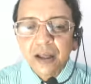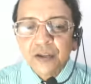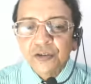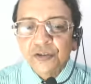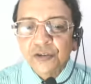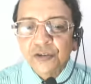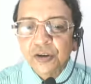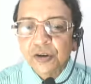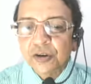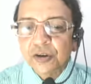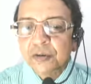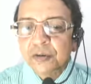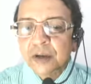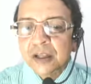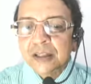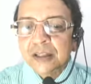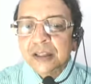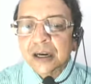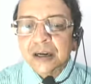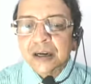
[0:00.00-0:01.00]
So
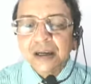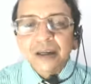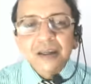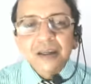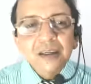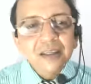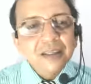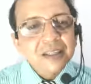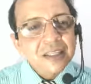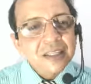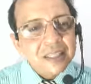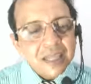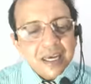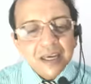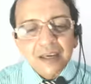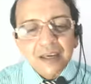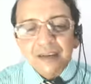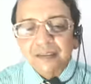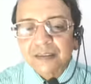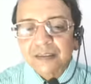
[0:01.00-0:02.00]
the earth
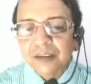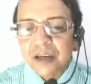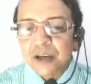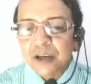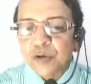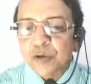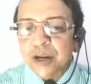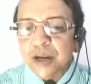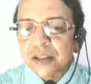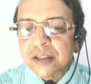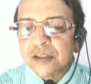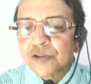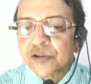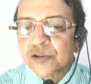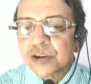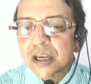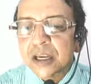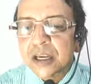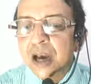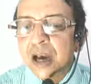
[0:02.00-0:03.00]
takes
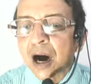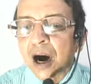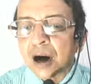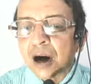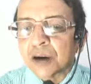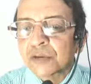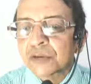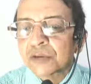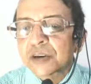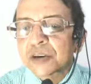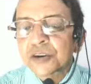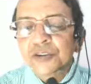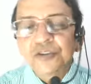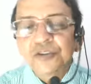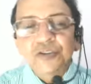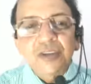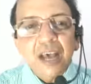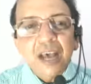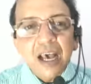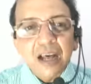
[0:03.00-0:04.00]
23
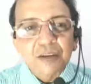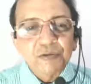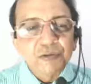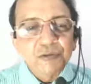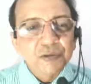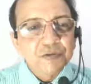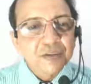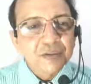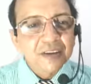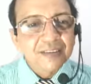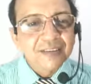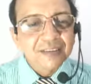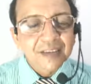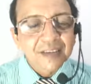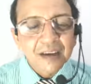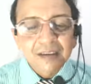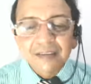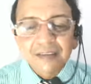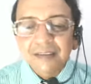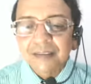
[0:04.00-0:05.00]
hours and
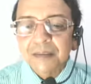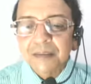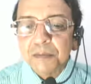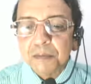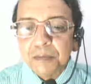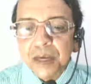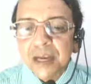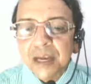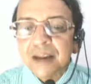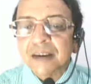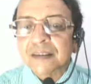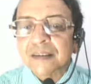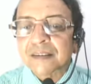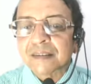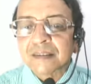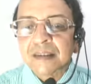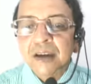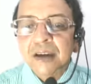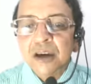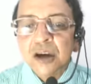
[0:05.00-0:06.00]
56
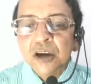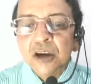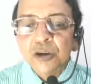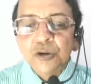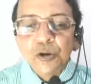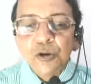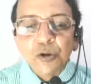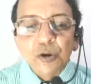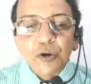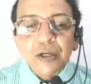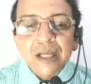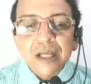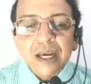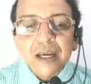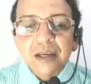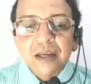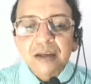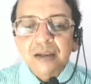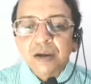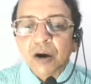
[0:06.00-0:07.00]
minutes to
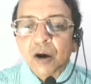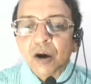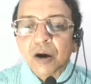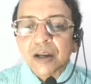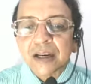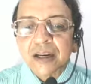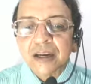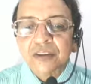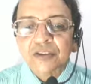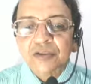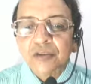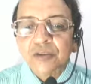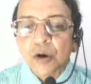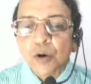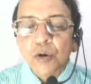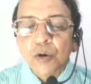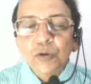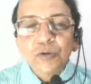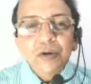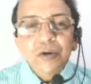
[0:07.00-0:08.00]
rotate on its
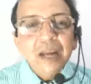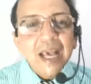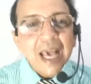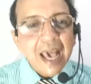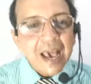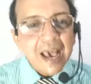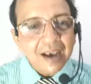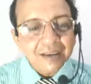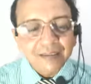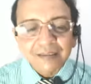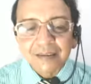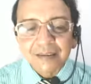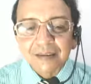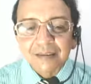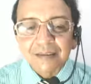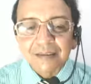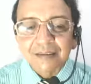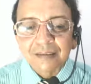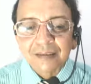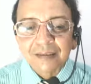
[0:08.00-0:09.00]
own
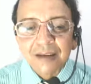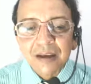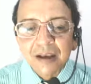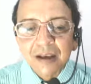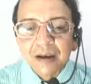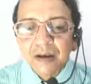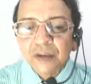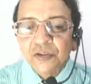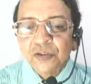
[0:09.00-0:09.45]
axis.